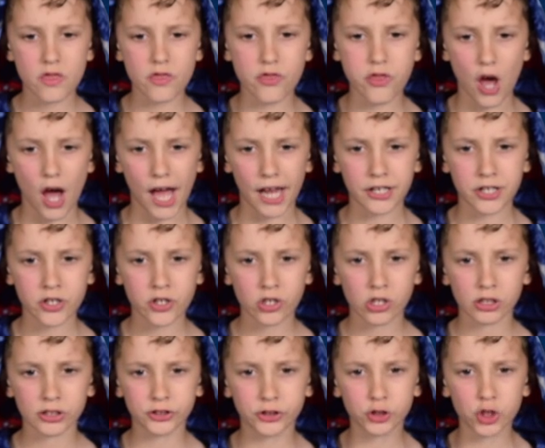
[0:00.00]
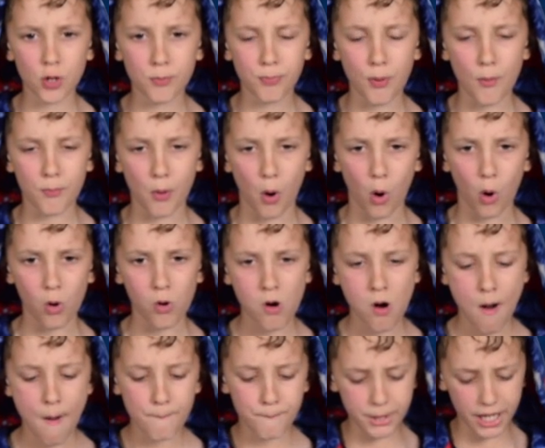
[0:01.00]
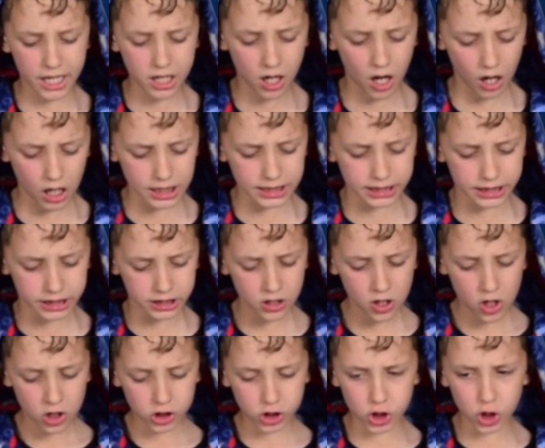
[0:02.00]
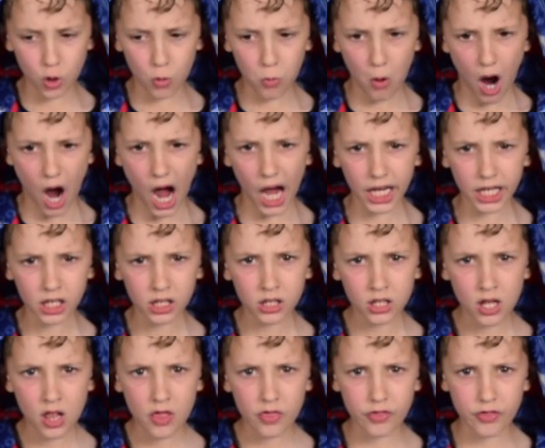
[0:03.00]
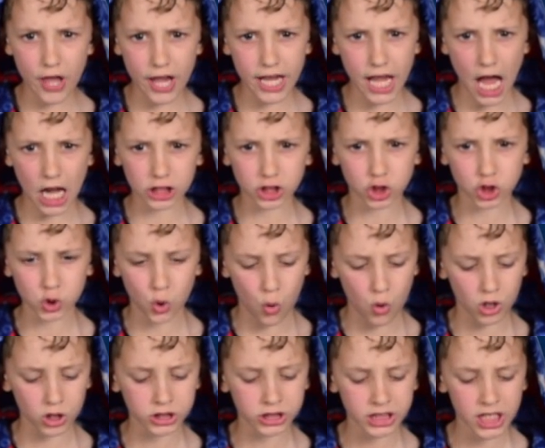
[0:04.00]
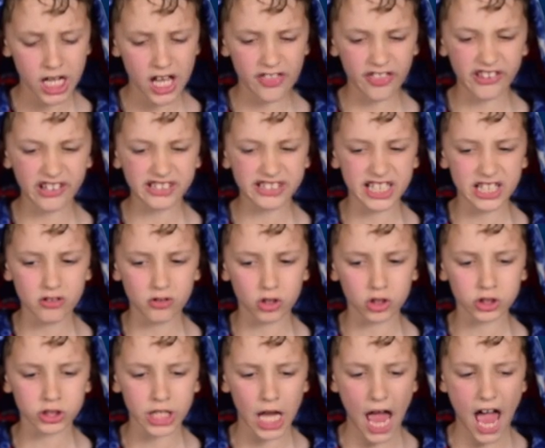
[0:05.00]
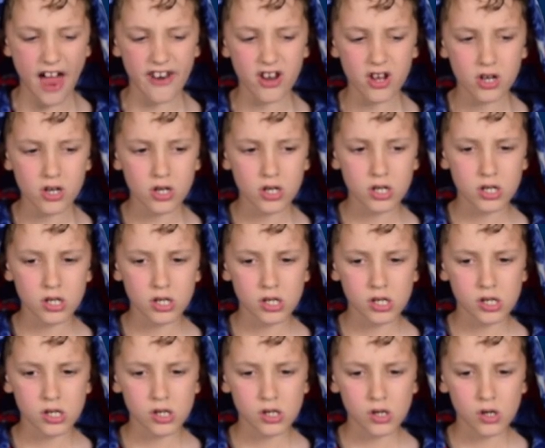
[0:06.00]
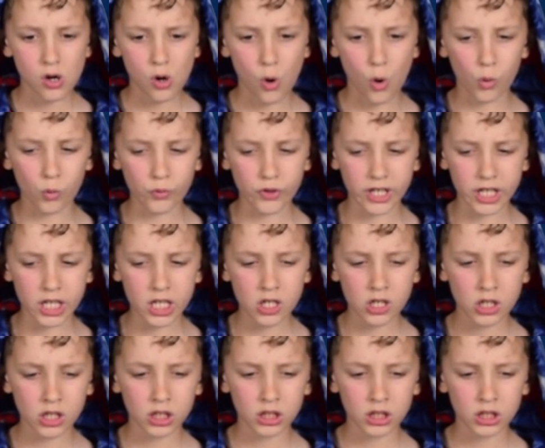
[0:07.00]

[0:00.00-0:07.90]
that Super Bowl. Because, you know why? They had swords. The Steelers had only,